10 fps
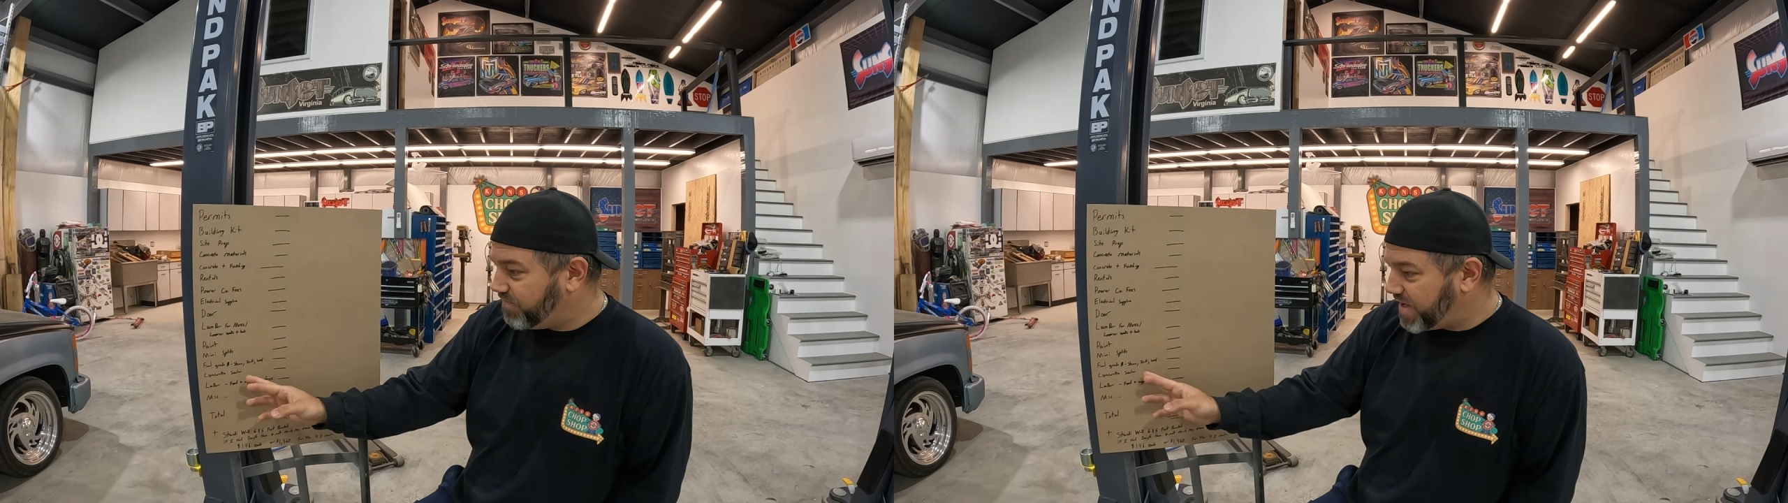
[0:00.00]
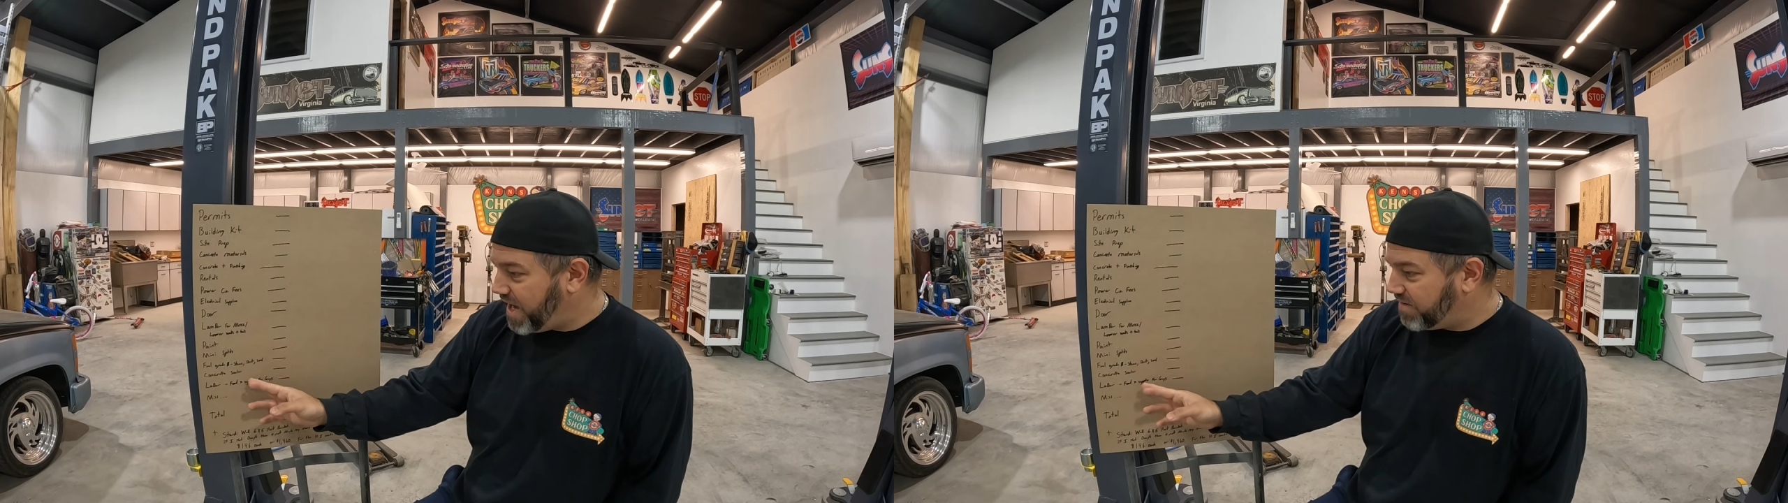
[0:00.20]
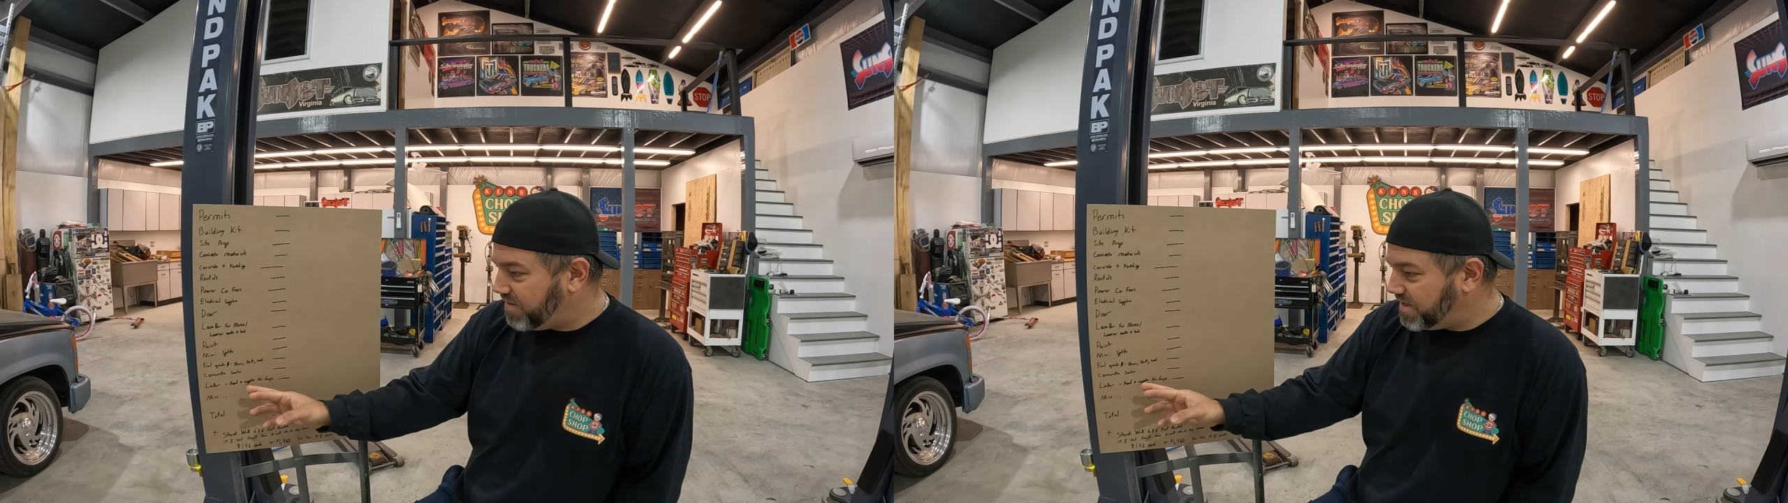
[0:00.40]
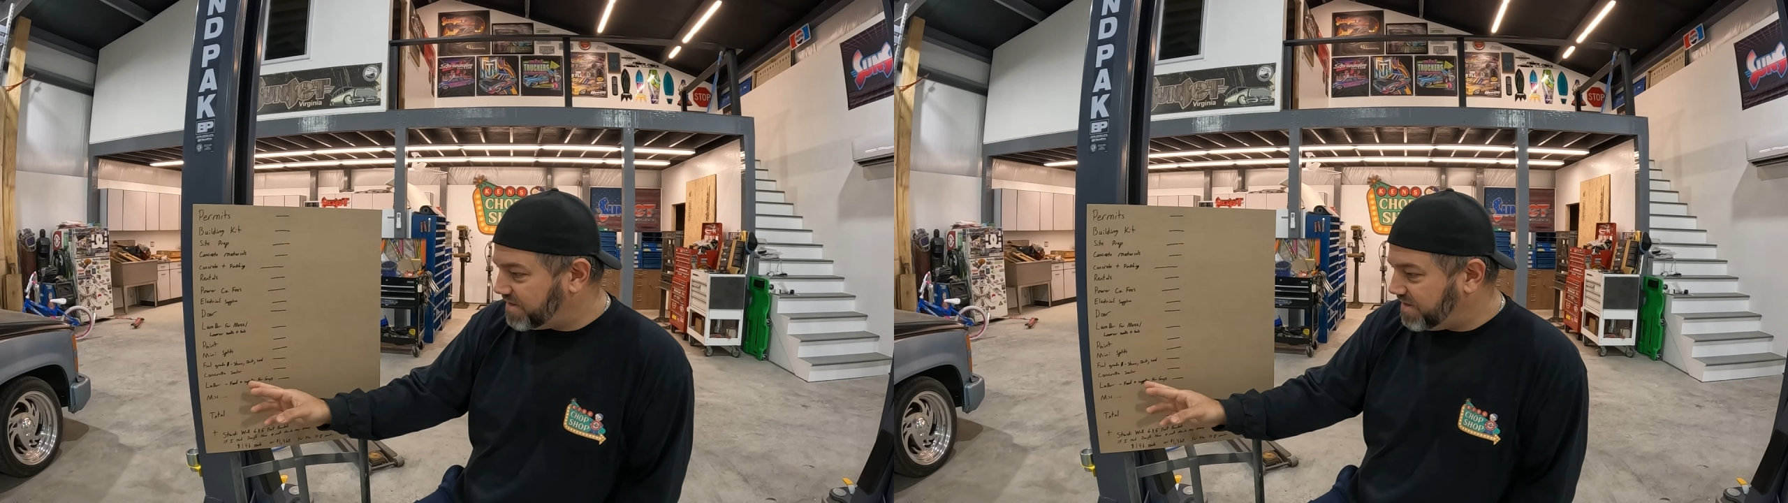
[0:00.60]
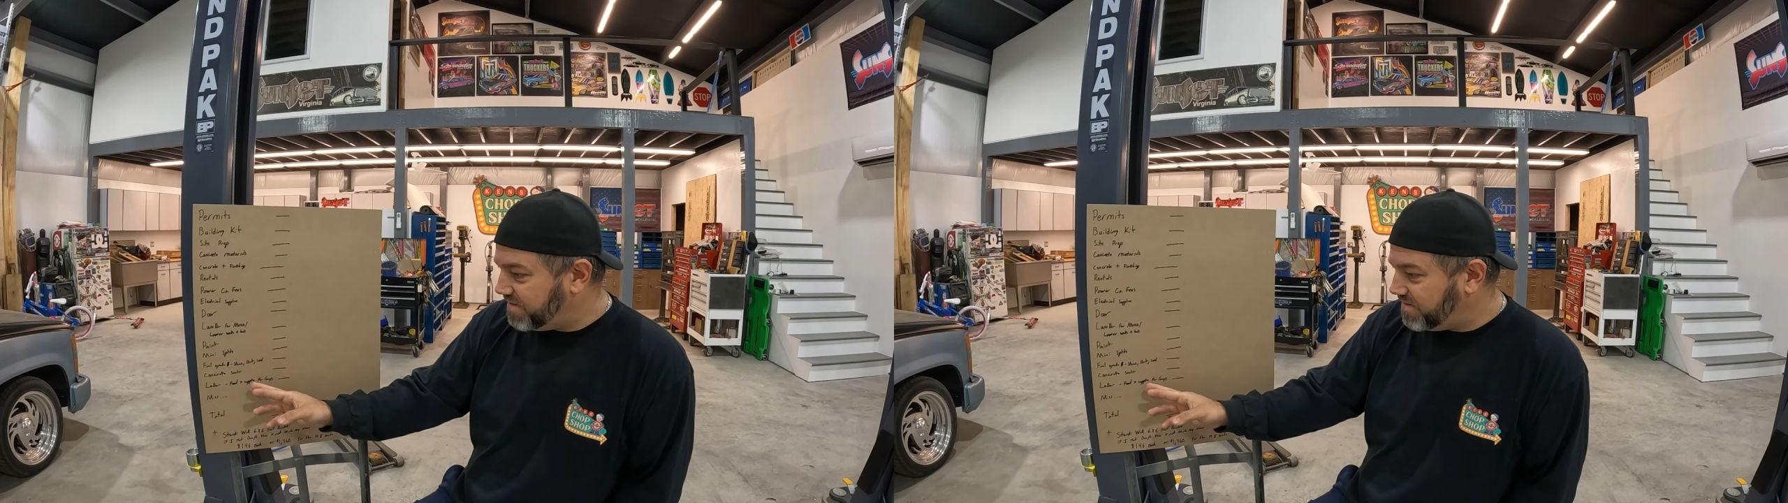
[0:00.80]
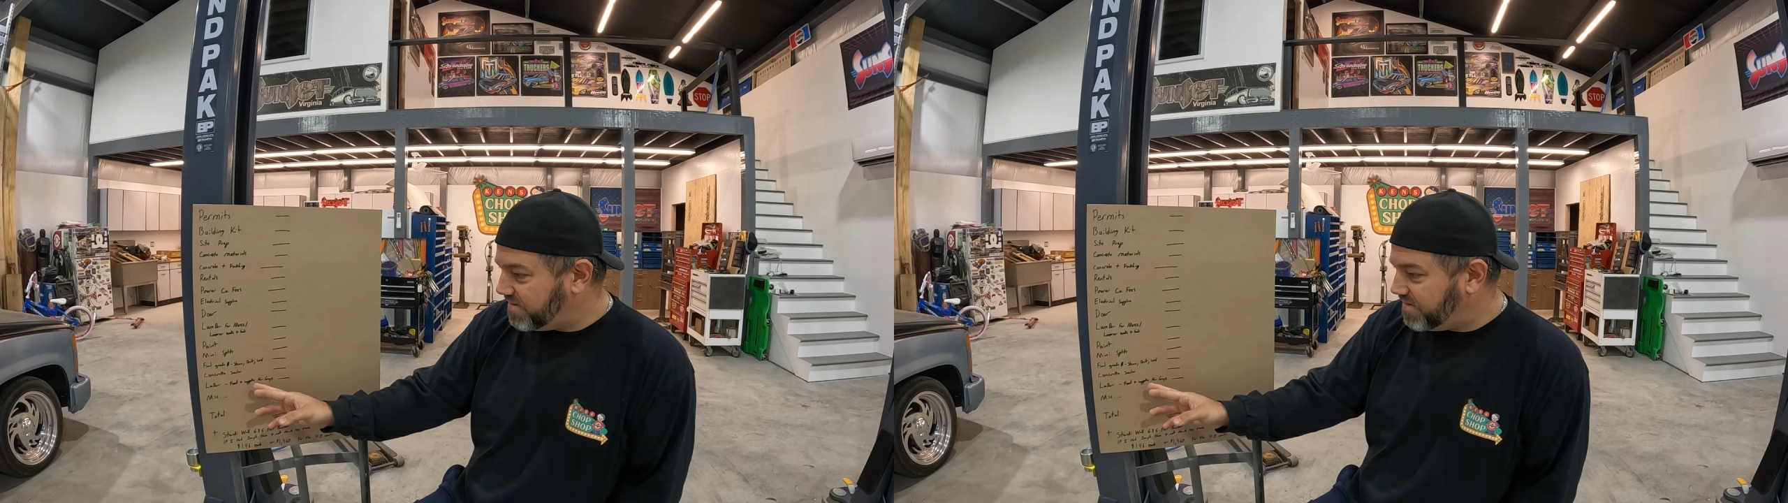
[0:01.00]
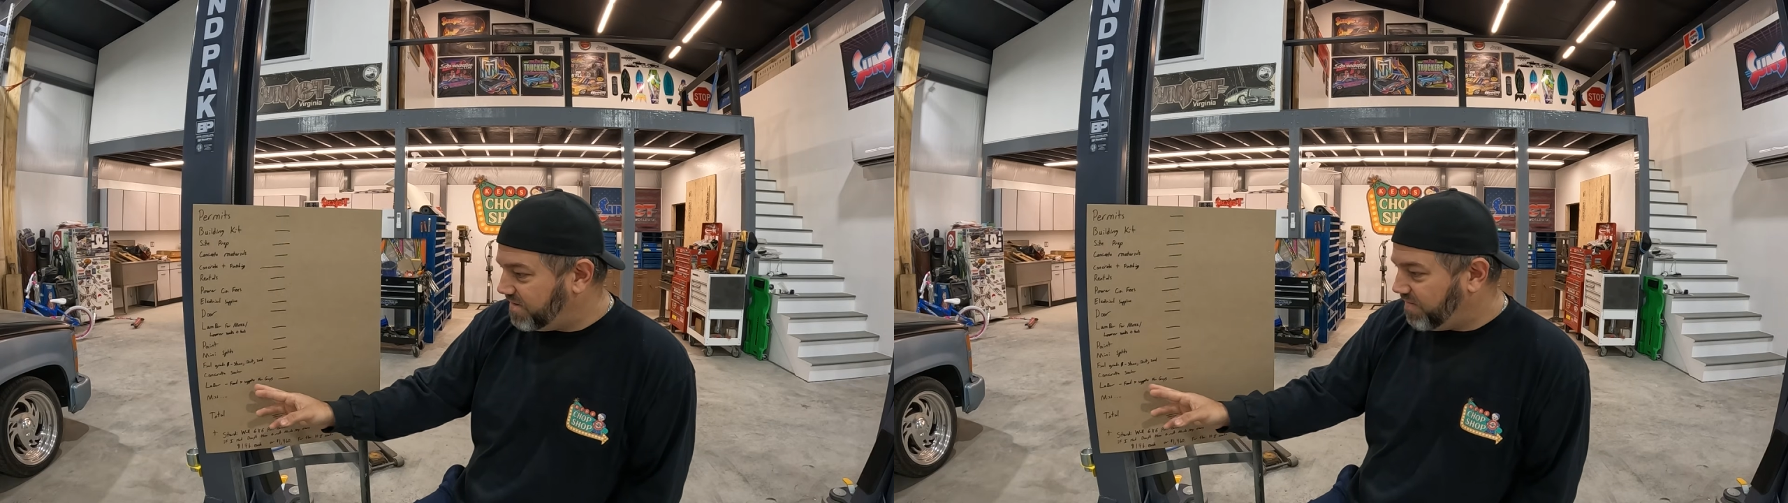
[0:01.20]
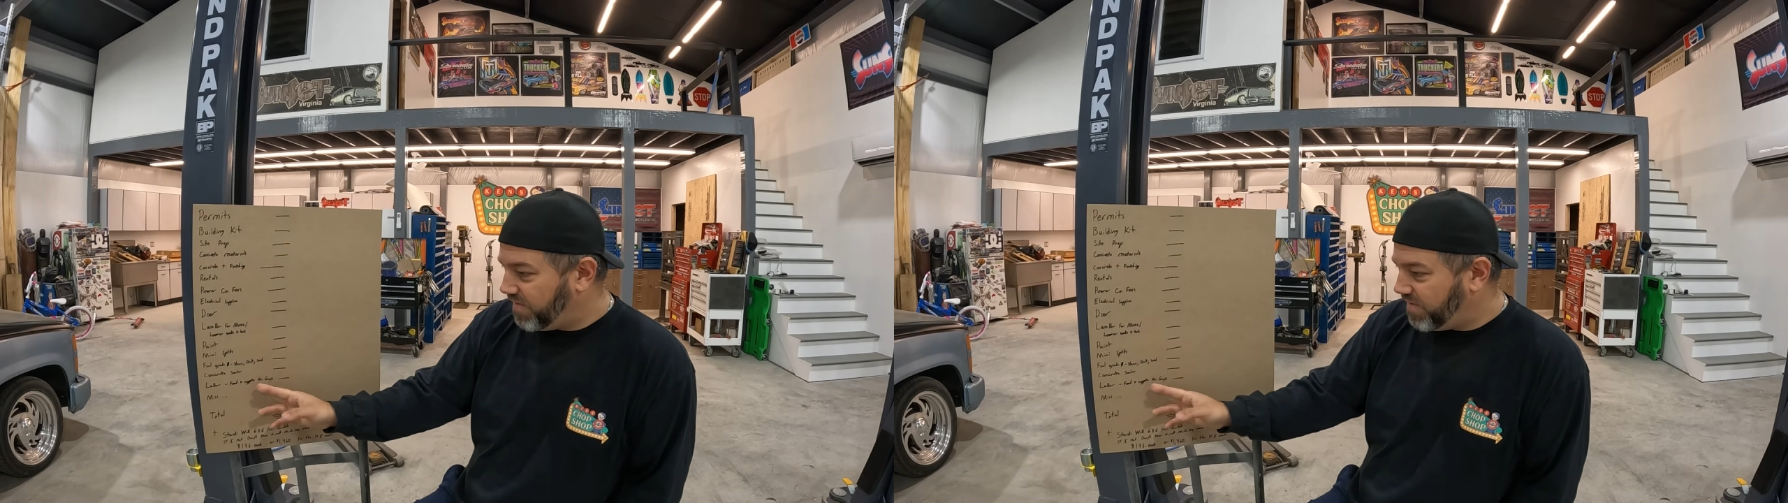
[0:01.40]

concrete sealer,